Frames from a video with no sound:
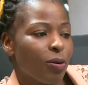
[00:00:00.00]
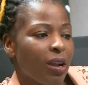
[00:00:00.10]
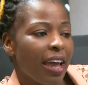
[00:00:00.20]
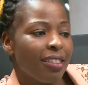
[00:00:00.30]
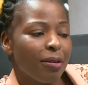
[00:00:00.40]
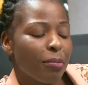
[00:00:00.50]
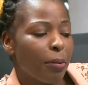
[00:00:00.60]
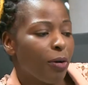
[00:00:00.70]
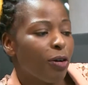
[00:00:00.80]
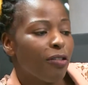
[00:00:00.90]
I think
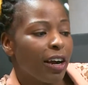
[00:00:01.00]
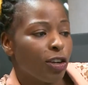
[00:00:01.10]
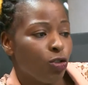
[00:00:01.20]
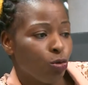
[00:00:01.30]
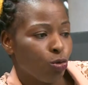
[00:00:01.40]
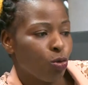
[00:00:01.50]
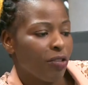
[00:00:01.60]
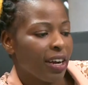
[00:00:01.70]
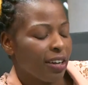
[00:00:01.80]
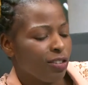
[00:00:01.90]
mama wangu vakajutwa
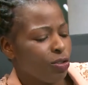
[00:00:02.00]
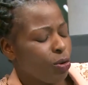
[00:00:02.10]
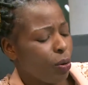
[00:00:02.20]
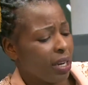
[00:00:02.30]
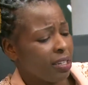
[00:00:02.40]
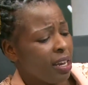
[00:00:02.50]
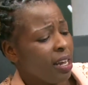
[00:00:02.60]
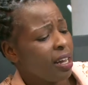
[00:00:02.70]
vakanzi, you know what,